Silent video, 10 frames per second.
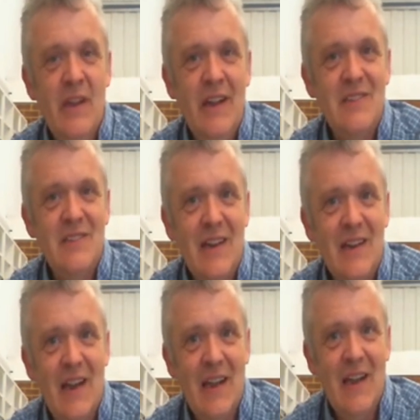
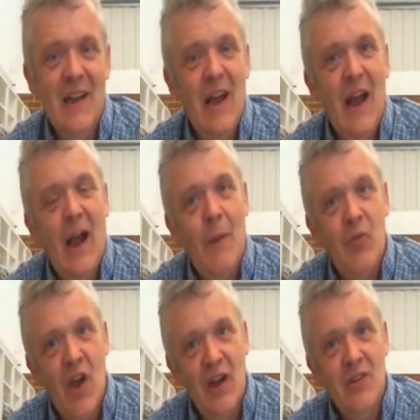Incidentally,
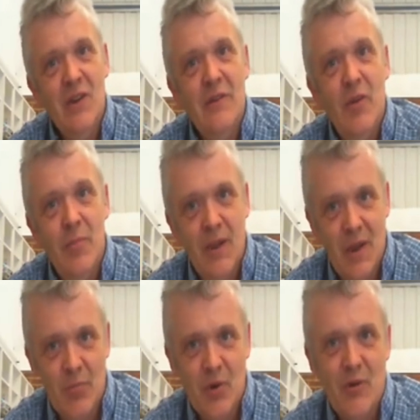The idea of it
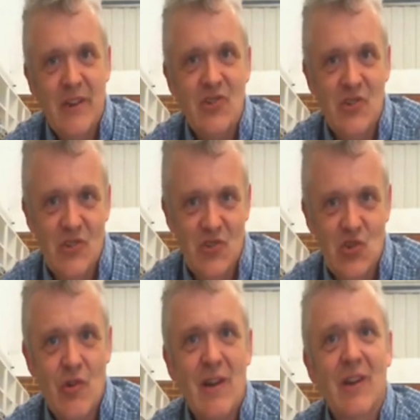being a progression isn't
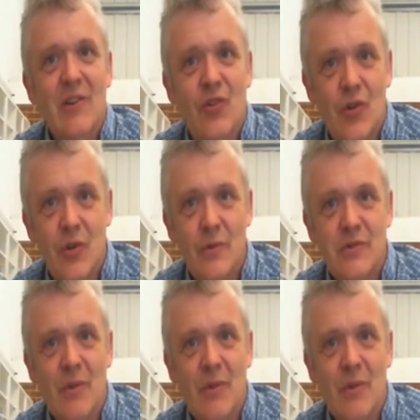strictly true.